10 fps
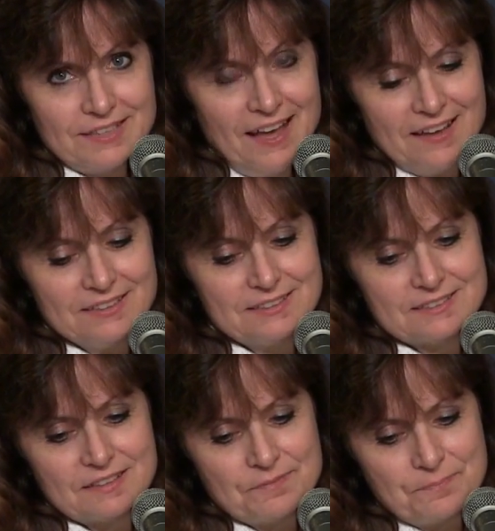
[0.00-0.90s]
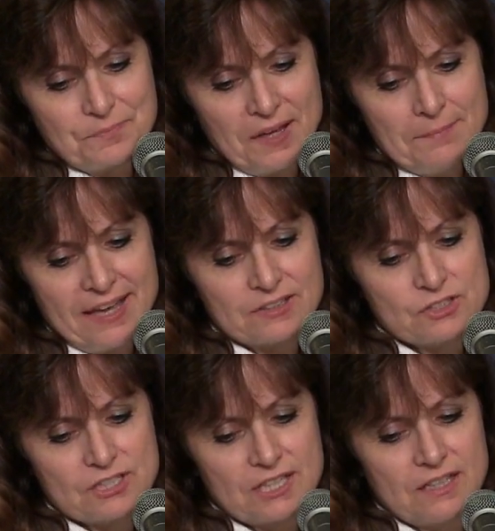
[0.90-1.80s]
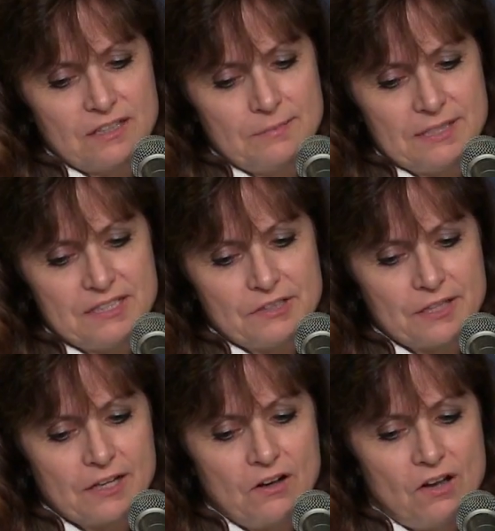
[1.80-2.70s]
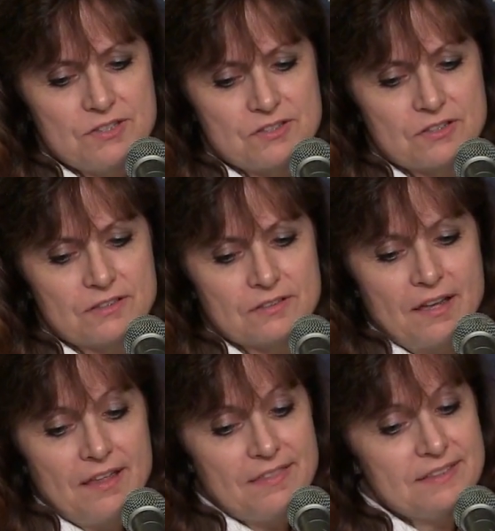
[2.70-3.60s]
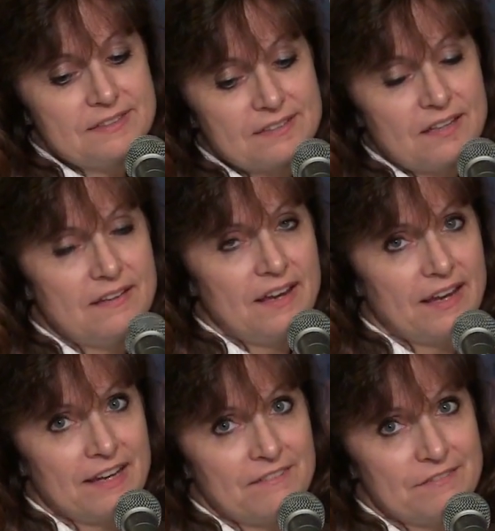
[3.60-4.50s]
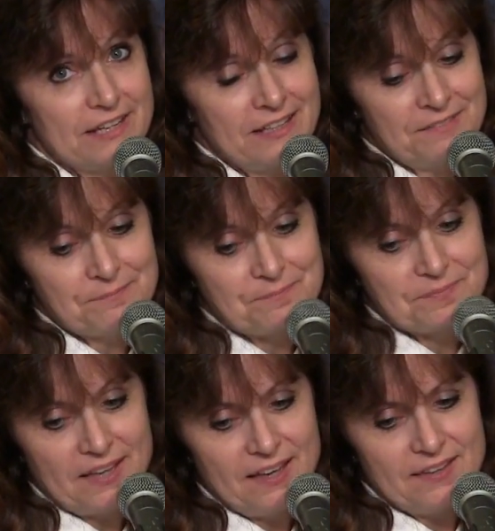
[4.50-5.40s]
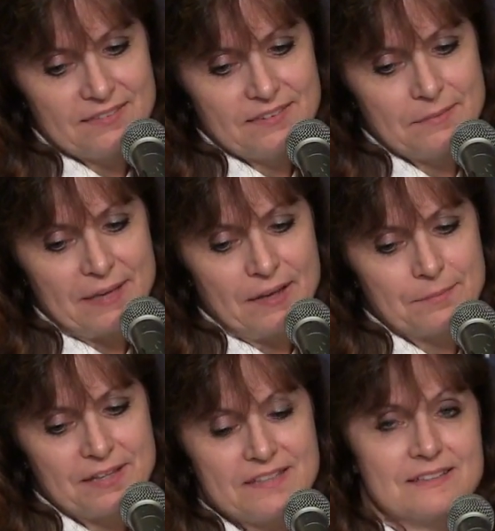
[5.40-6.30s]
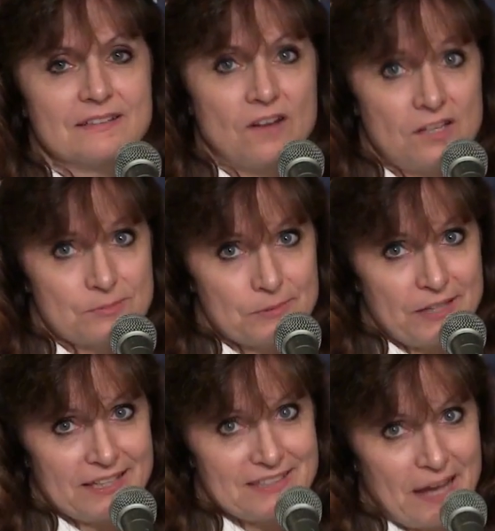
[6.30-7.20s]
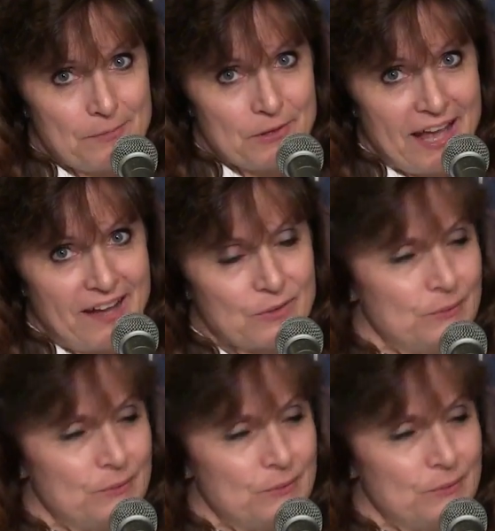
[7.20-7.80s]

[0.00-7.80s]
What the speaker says: Yes. I'm actually going to be doing a concert this Sunday evening at the Mount Pleasant Gospel Light Tabernacle.